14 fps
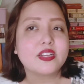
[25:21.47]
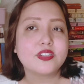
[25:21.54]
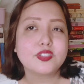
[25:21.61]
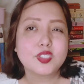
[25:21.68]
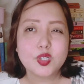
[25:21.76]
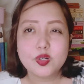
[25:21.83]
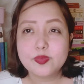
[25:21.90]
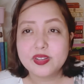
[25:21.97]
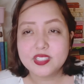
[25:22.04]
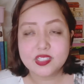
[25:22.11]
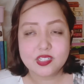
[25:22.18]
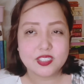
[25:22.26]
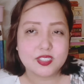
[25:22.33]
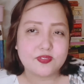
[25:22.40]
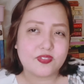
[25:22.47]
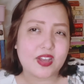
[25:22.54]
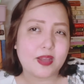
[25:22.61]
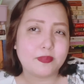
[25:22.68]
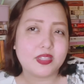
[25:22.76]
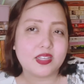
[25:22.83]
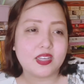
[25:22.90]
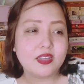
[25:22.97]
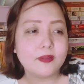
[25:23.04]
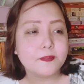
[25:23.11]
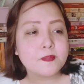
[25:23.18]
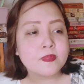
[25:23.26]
There's romance, there's family,